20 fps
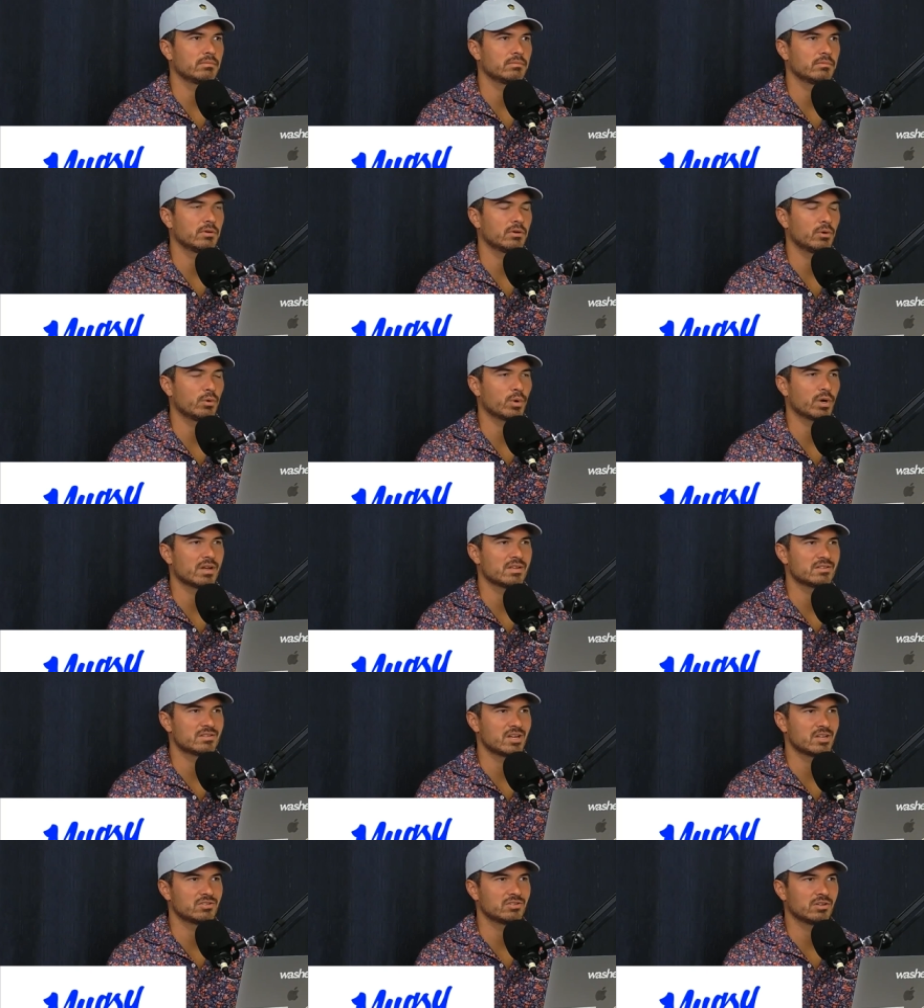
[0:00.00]
an
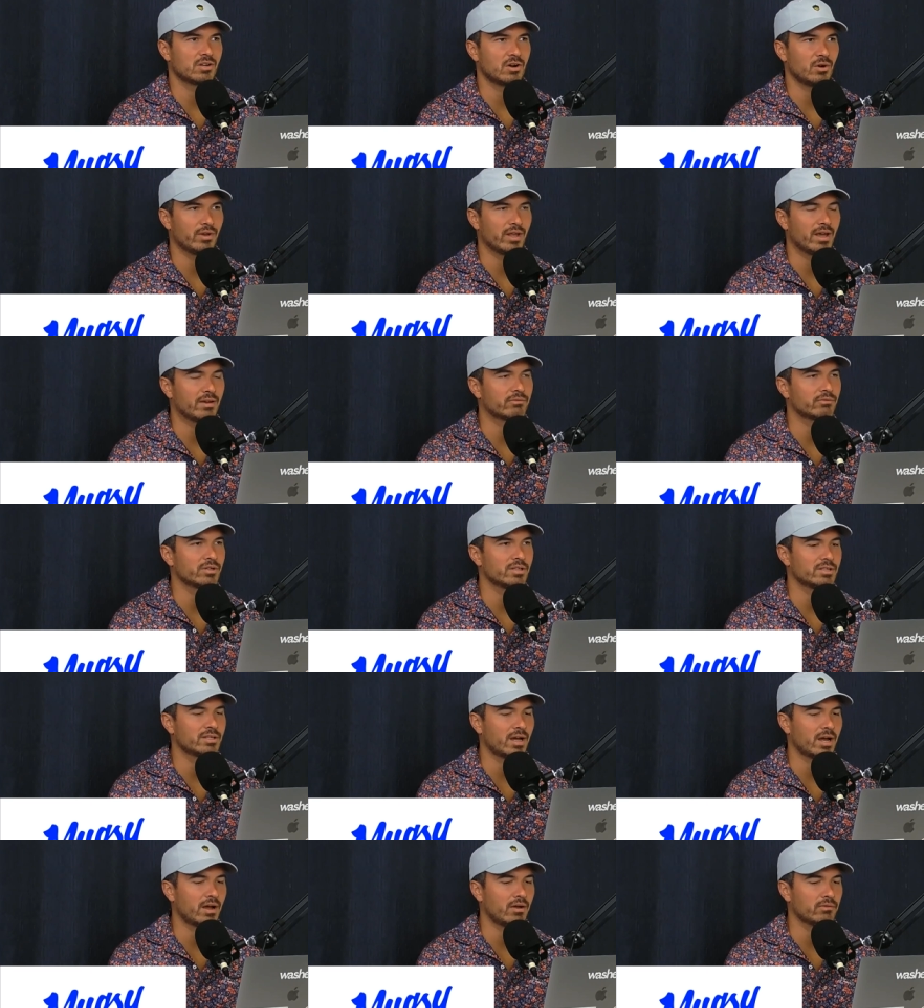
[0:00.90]
organization called
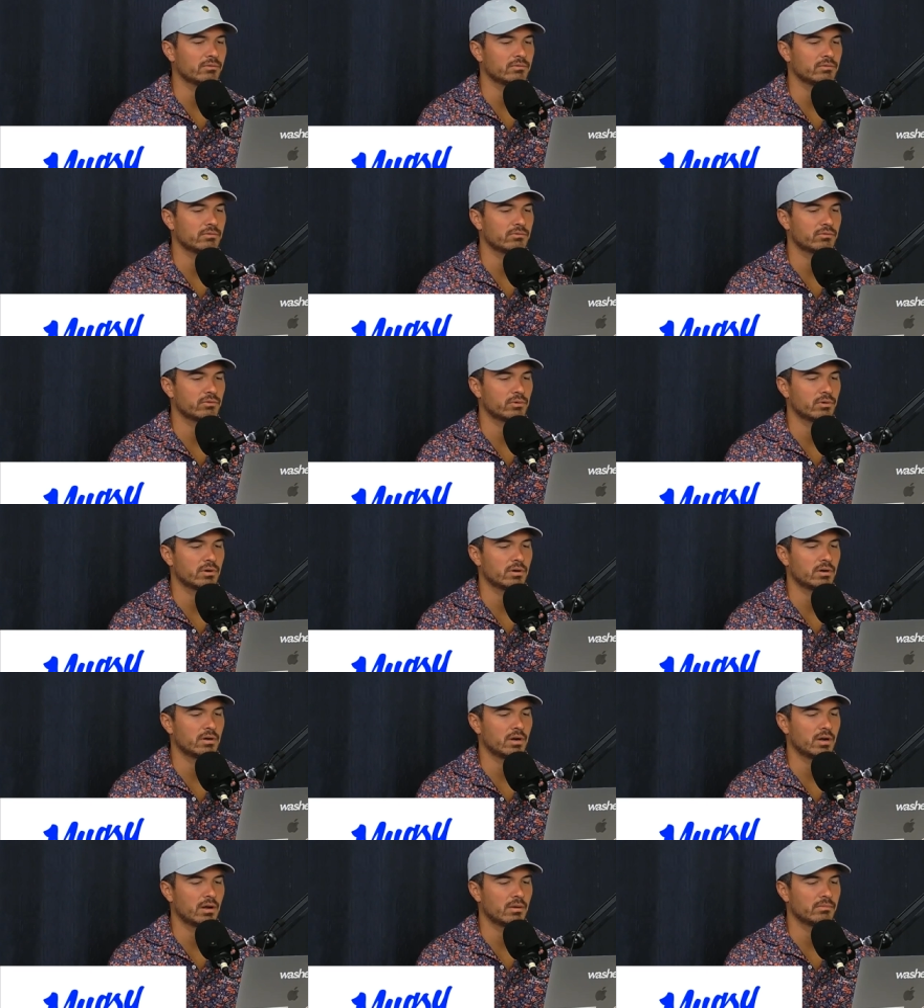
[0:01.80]
Everytown
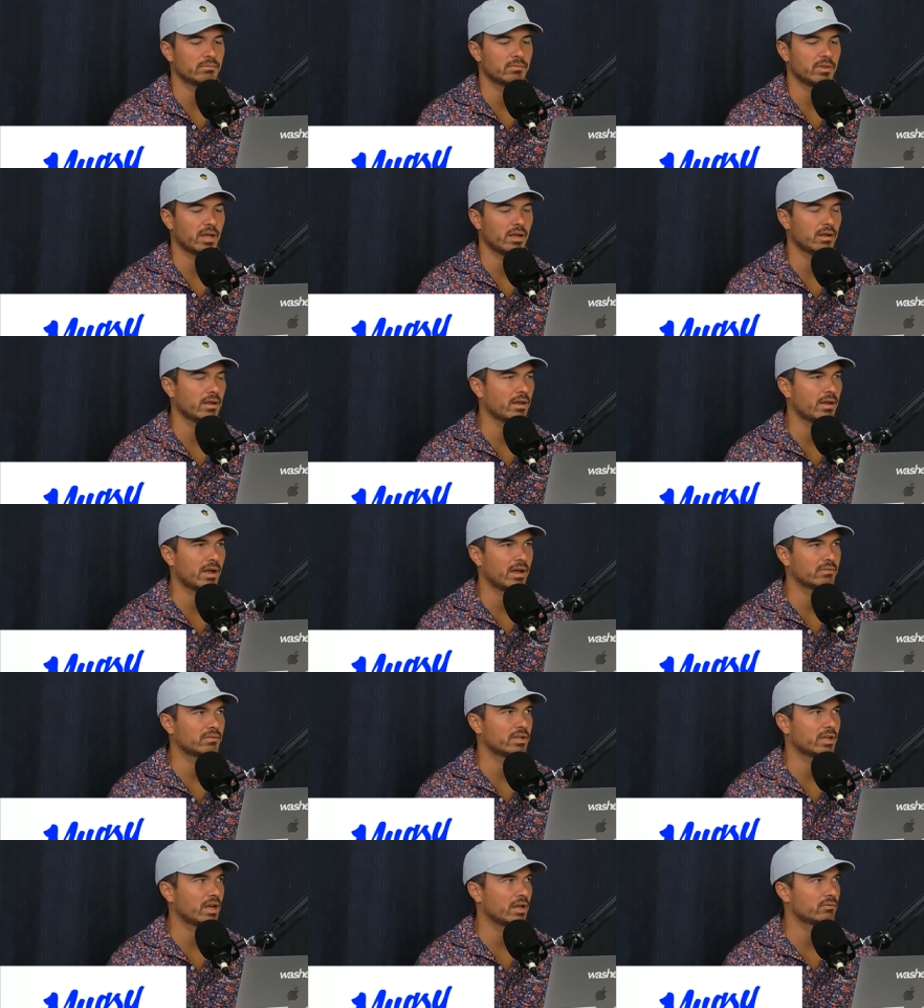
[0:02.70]
for uh, they
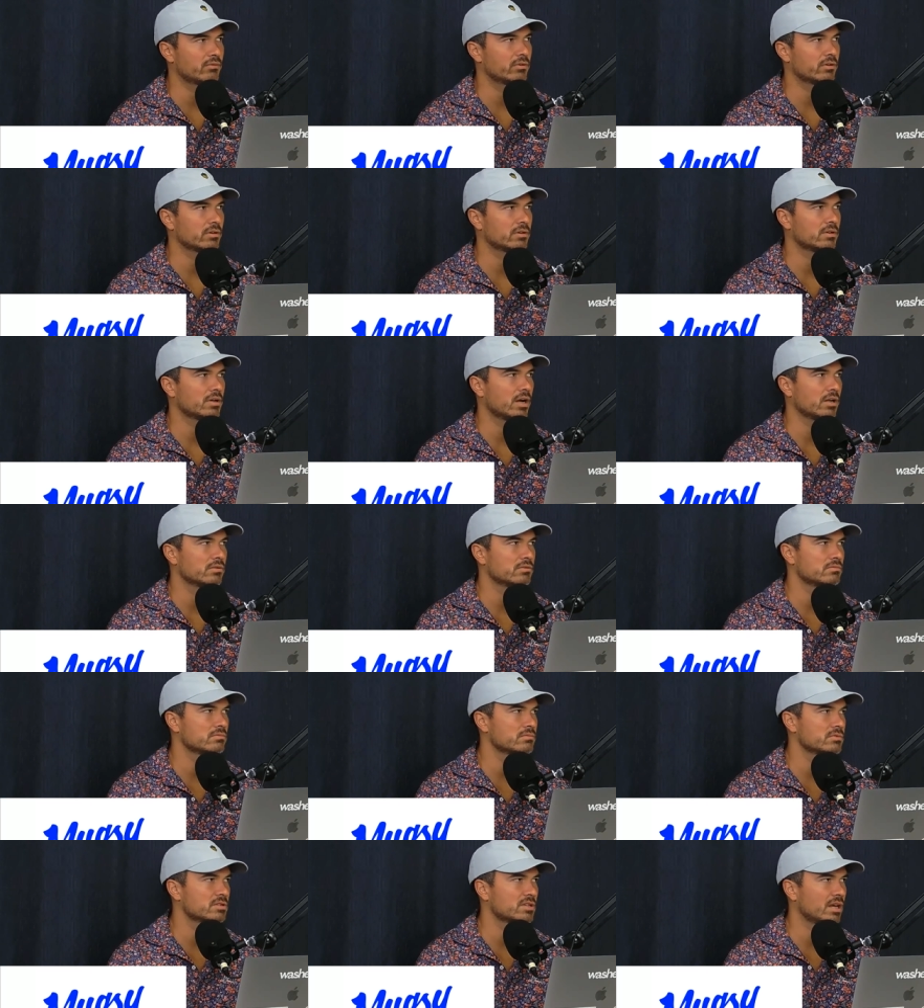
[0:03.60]
advocate for gun
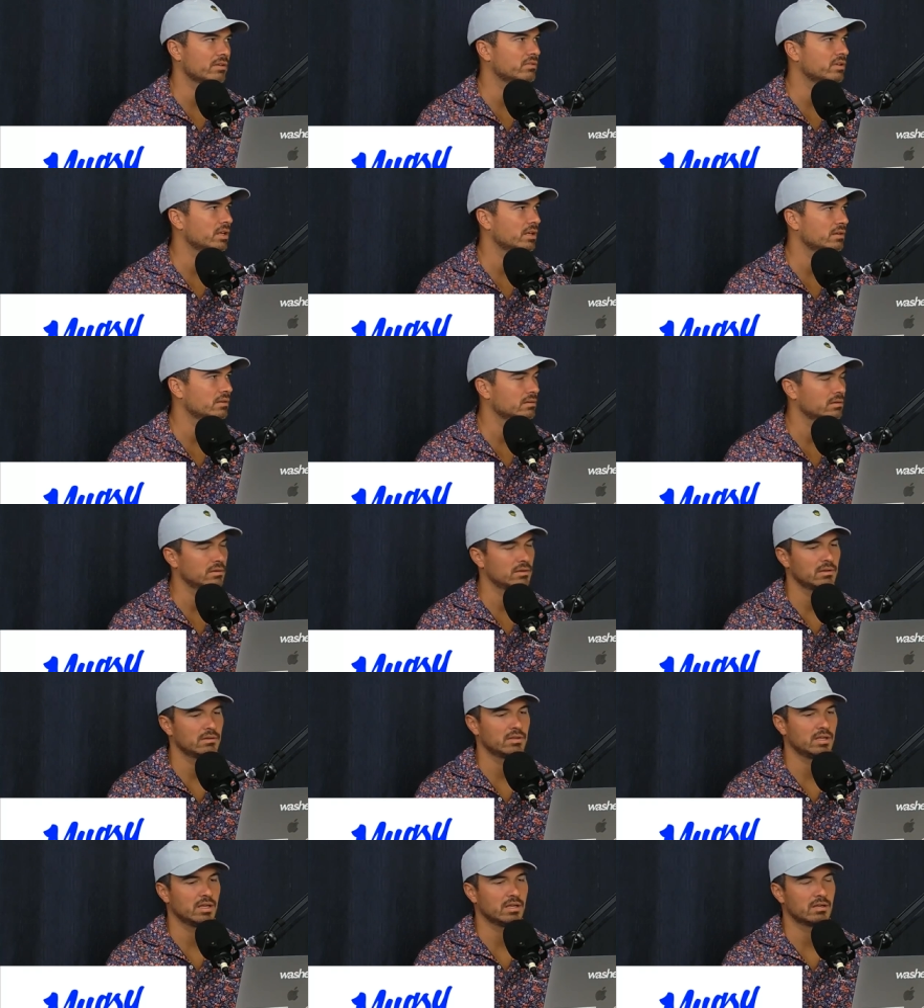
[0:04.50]
safety,
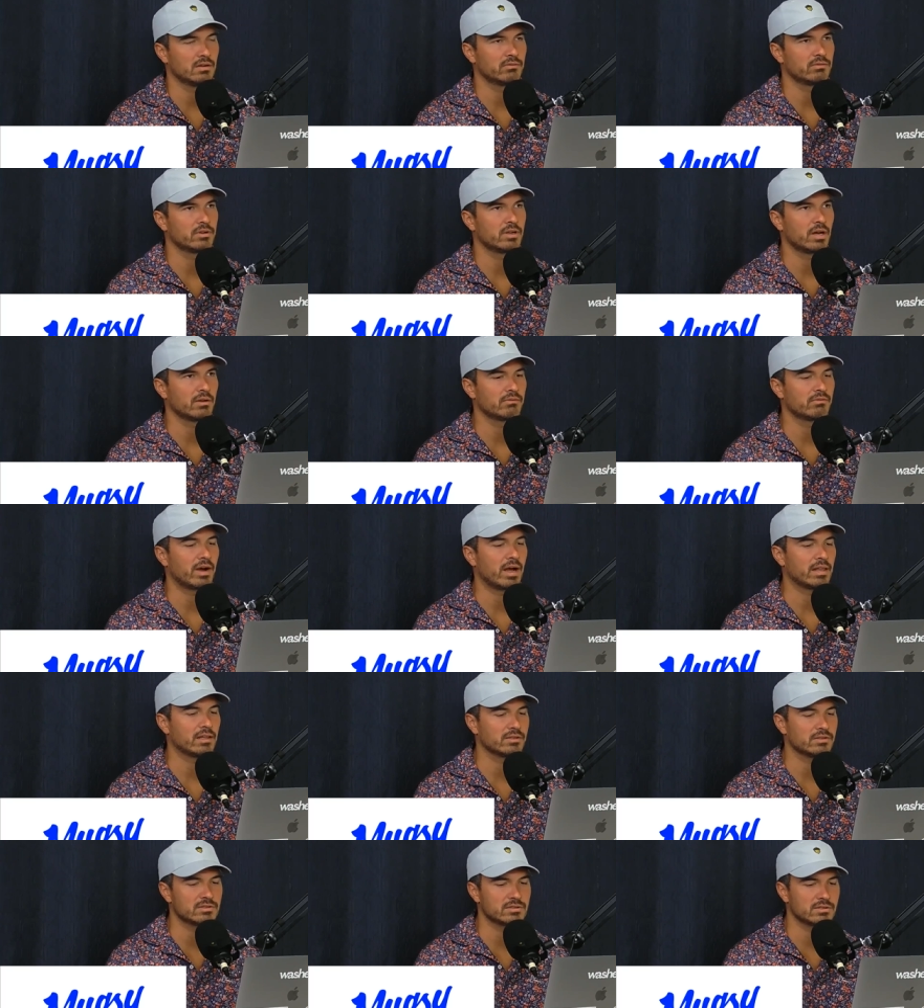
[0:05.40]
the end of gun
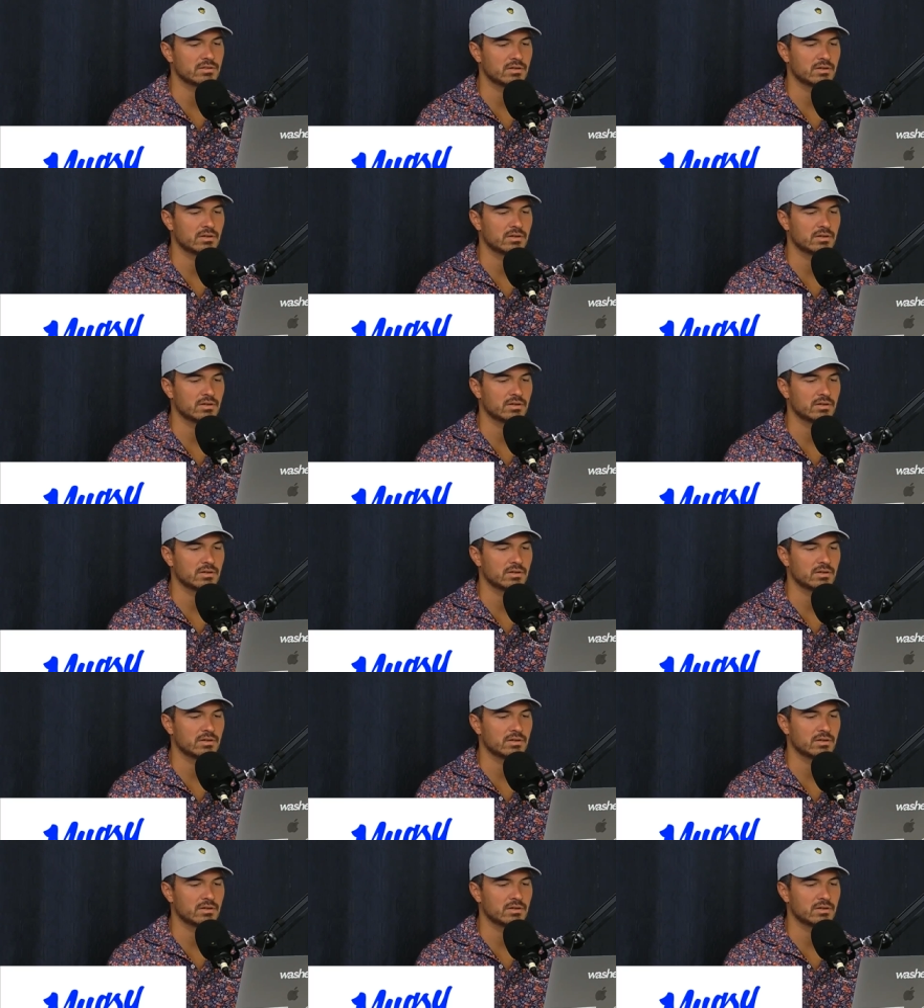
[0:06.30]
violence.